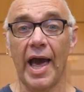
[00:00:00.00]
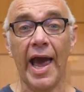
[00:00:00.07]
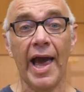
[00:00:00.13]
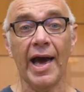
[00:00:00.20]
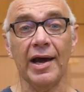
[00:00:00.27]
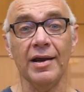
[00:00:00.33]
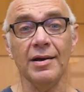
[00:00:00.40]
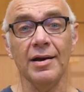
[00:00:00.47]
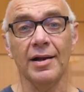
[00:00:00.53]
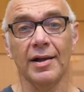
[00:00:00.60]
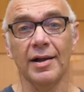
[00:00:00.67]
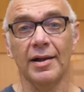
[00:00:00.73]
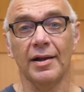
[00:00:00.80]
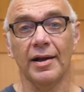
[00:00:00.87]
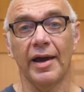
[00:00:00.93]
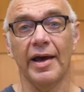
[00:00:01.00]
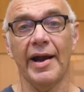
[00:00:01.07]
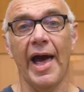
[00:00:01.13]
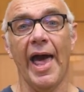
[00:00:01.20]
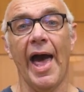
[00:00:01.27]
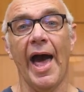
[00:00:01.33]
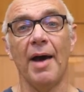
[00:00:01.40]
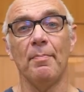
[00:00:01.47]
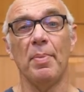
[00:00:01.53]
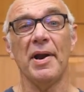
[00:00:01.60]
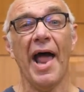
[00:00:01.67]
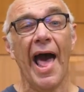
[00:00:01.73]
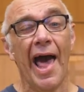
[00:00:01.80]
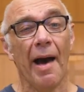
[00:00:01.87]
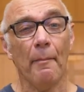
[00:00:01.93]
And can I add
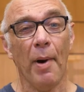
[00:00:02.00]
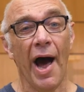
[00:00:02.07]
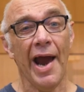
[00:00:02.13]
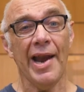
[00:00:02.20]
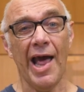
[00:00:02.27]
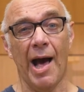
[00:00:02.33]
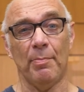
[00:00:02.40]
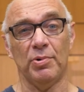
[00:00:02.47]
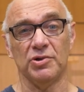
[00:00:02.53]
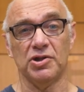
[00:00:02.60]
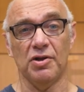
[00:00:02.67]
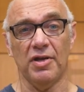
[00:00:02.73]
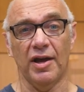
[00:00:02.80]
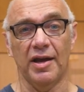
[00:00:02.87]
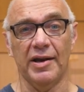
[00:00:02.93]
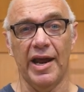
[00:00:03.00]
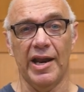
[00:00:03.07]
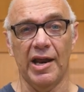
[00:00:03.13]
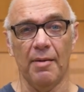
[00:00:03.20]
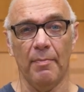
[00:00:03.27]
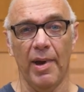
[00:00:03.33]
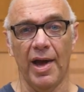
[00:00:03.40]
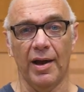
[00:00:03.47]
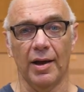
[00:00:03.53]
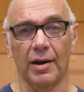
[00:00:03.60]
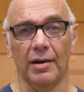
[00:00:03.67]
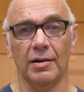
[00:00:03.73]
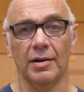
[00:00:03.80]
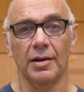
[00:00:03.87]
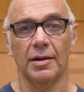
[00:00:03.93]
pineapple to the Canadian
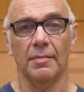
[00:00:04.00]
bacon,